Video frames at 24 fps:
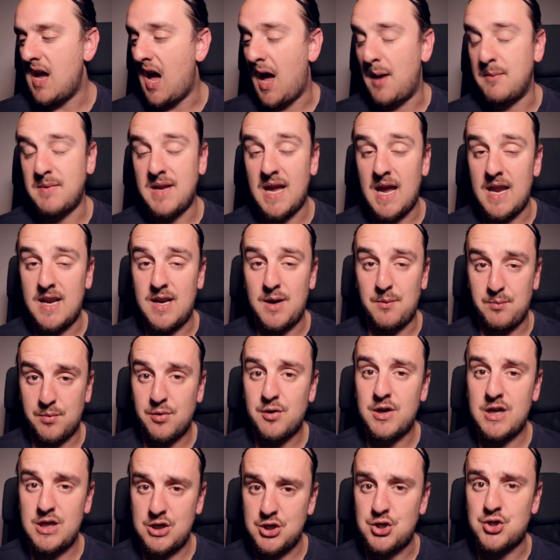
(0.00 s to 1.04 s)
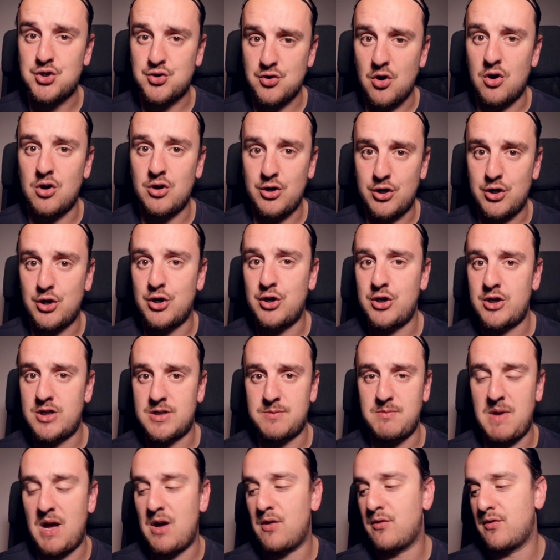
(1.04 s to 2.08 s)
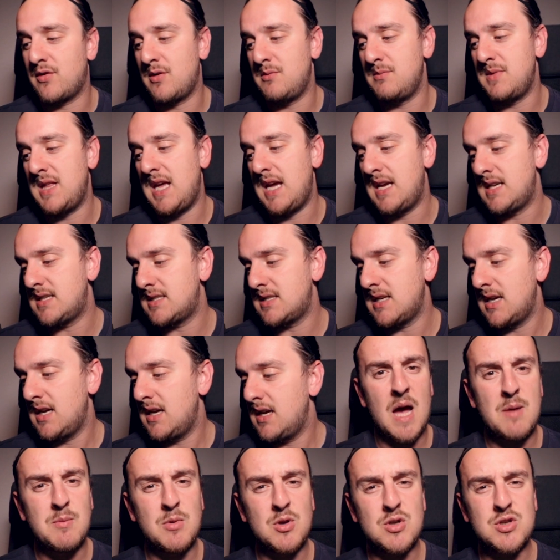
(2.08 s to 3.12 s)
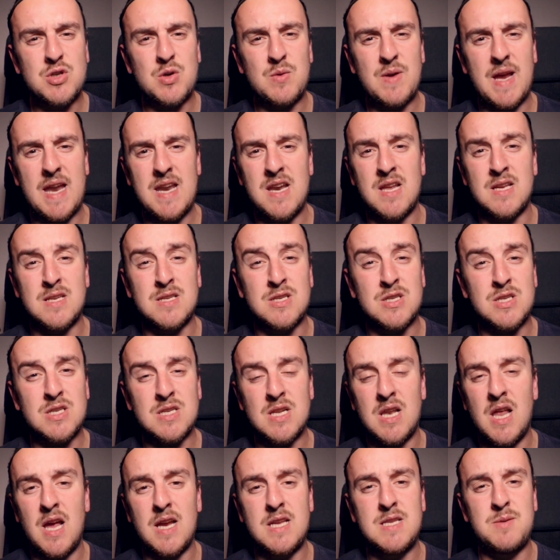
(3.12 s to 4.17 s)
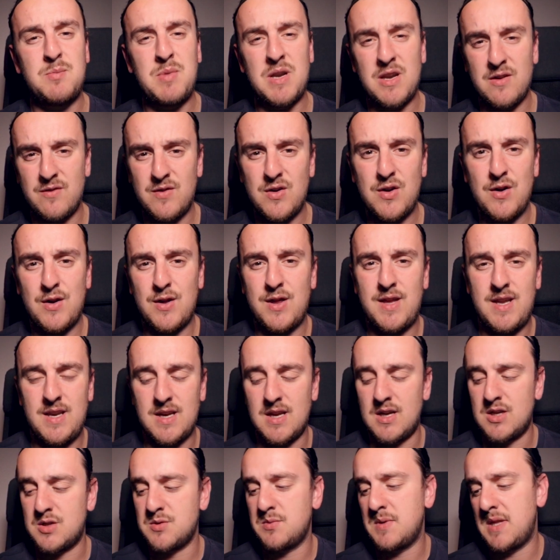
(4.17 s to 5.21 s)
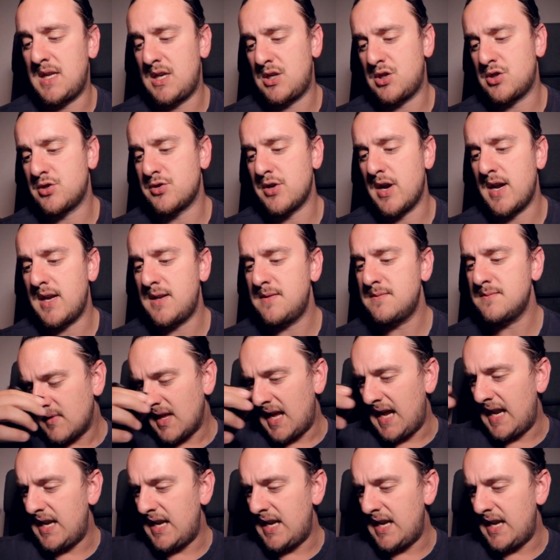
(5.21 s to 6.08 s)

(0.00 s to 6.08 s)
I'm getting a pretty strong kush smell from this. I'm also getting a slight bit of earthiness with this strain.